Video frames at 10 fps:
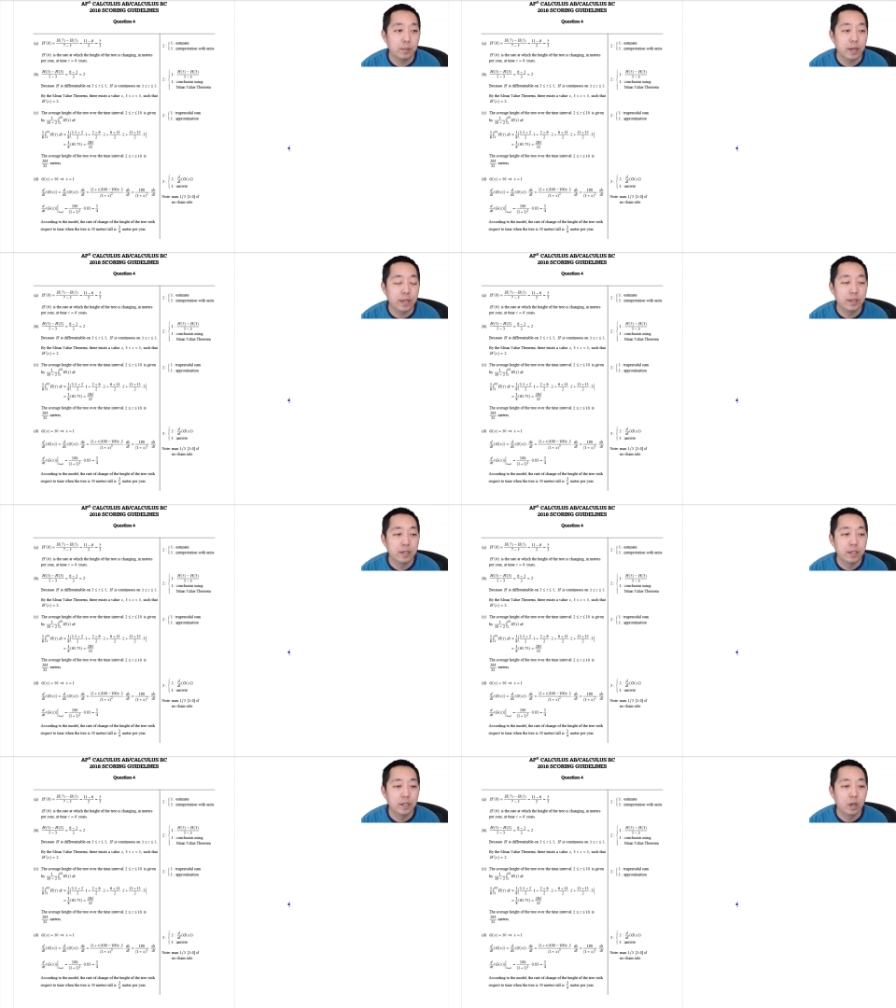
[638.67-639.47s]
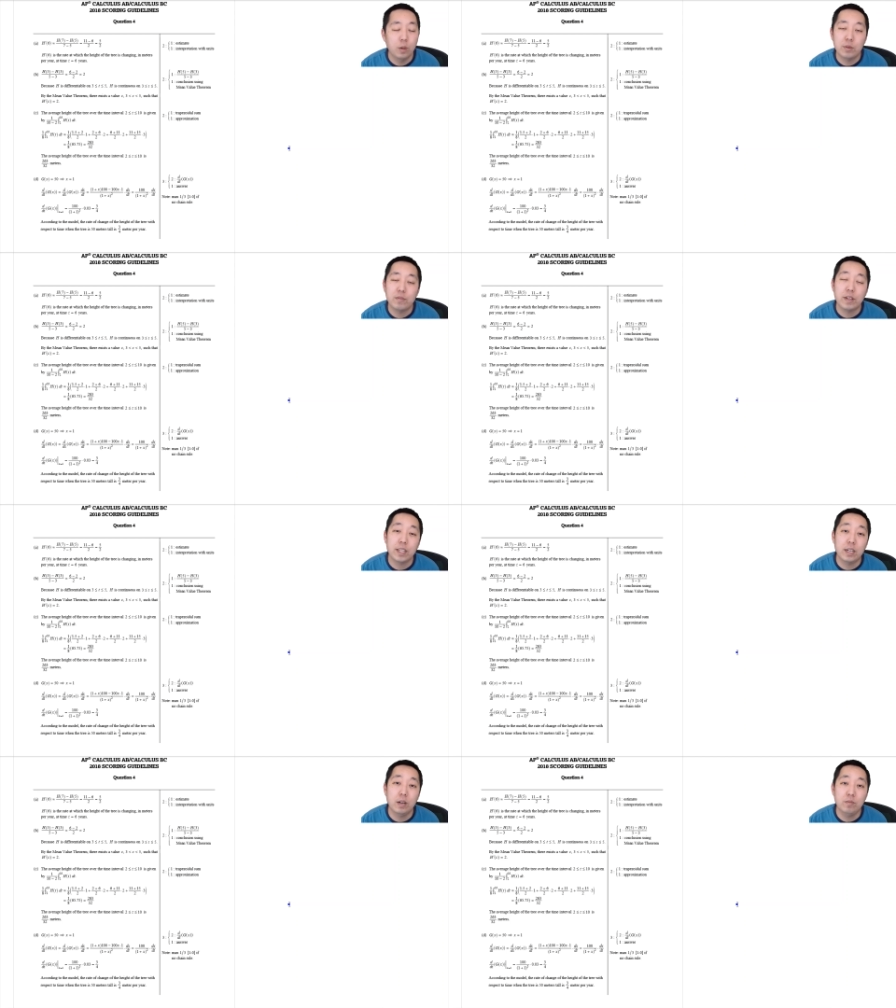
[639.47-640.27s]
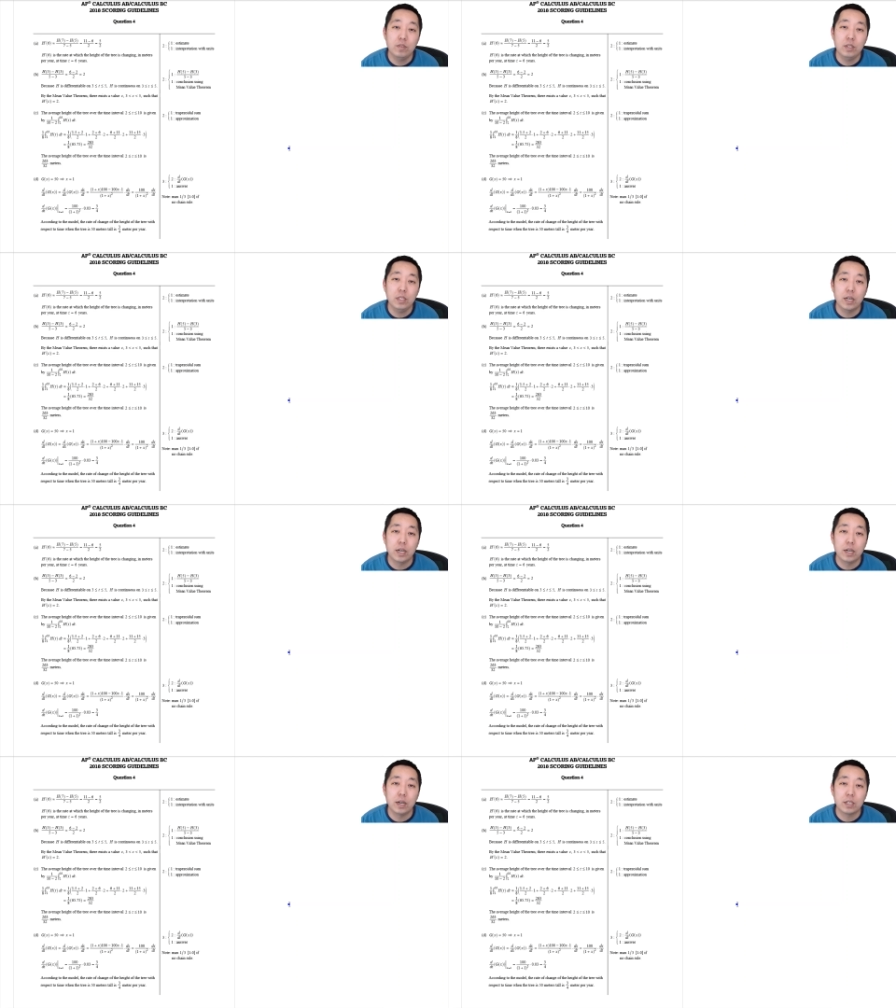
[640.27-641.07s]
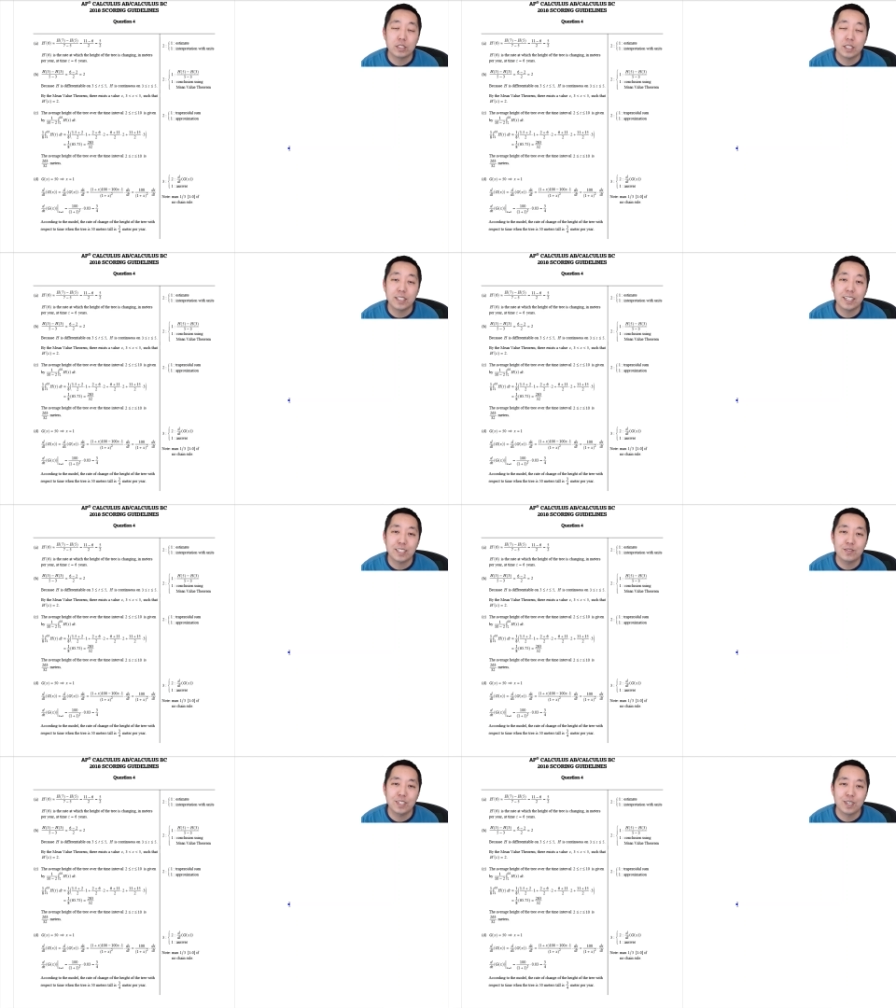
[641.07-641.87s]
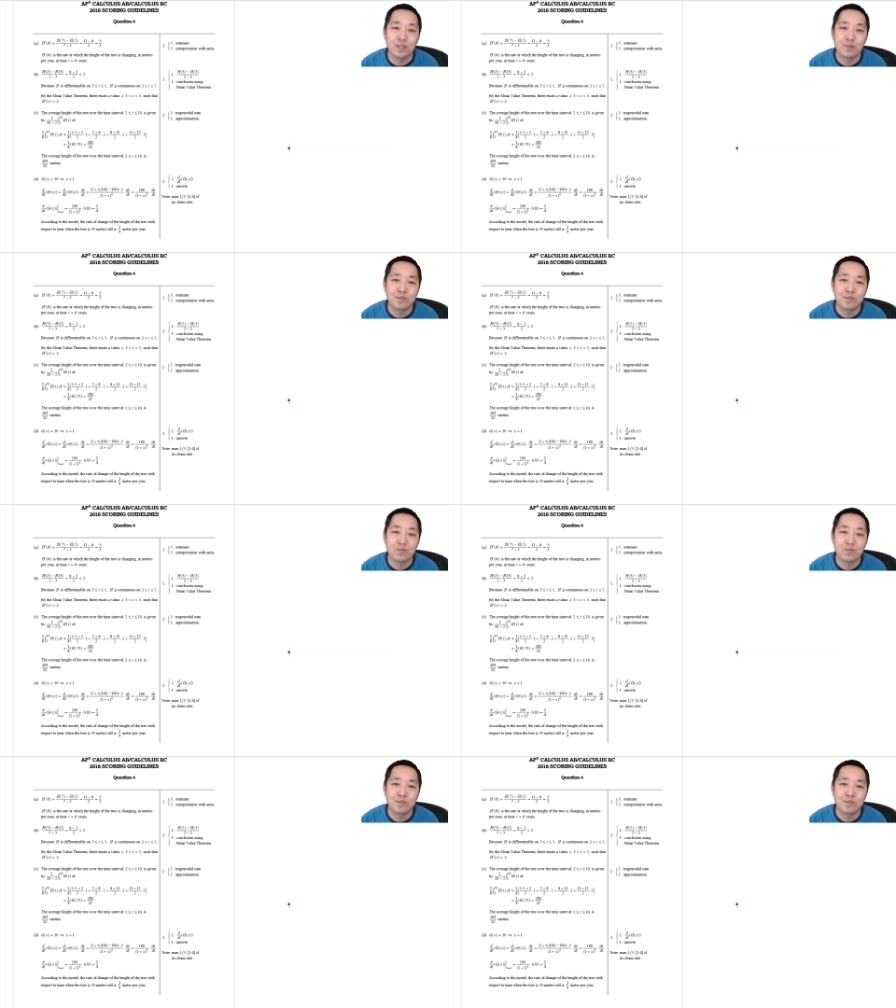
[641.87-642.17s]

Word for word: But hope you found that helpful. Uh, I'll see you in the next video.